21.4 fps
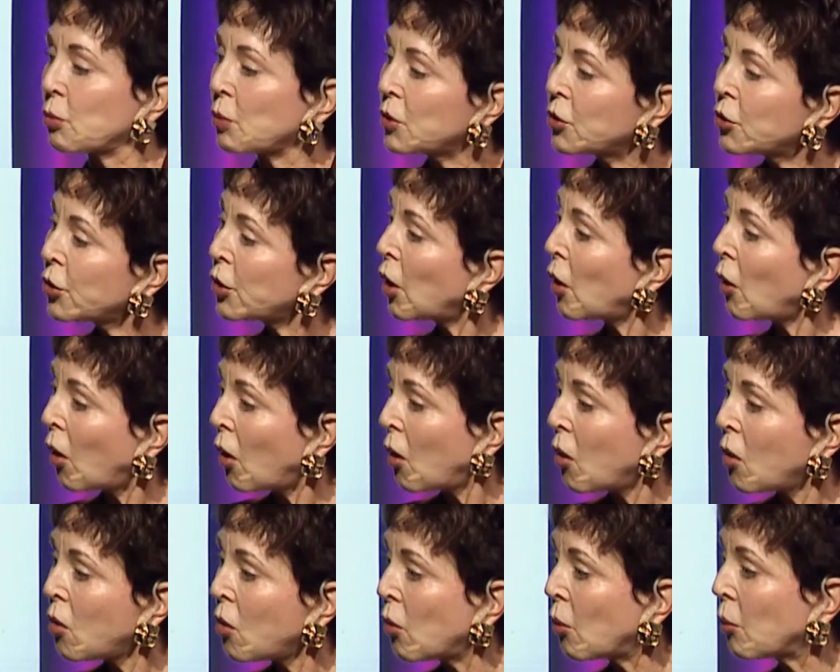when you go
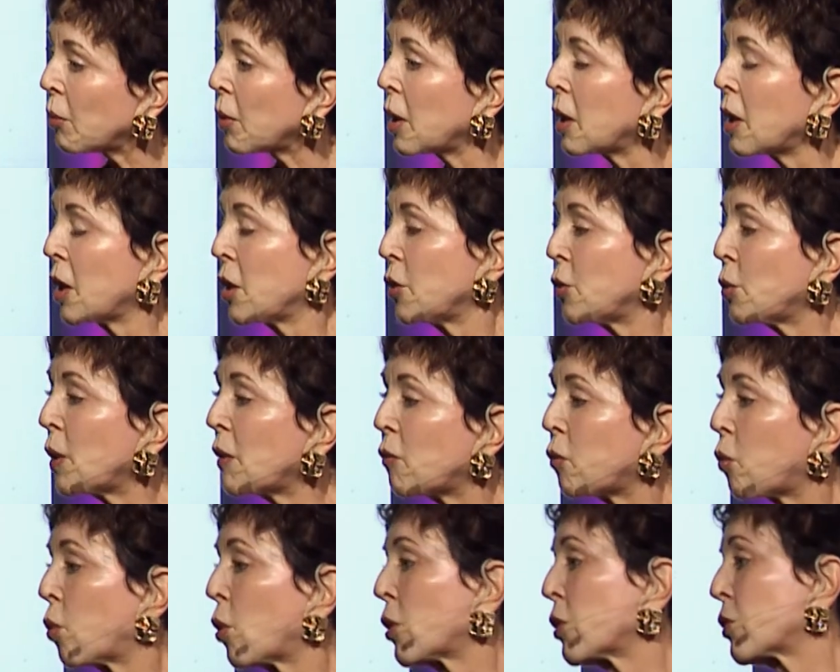home, you have
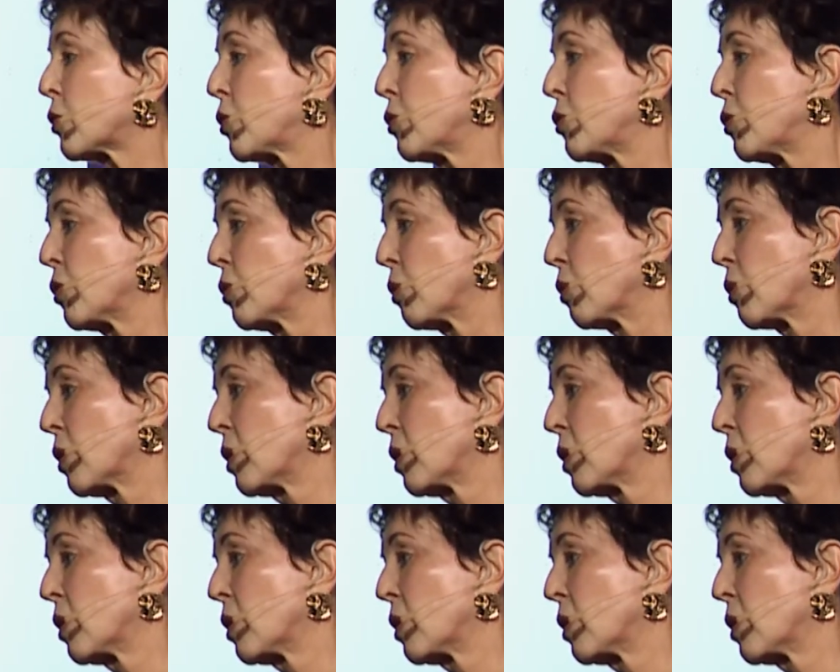work to do.